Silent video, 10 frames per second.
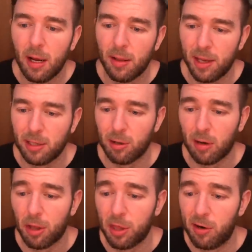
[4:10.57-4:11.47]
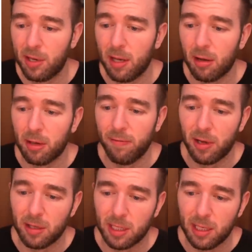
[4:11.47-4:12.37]
They took 30 healthy
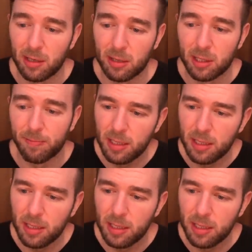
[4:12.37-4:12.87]
volunteers,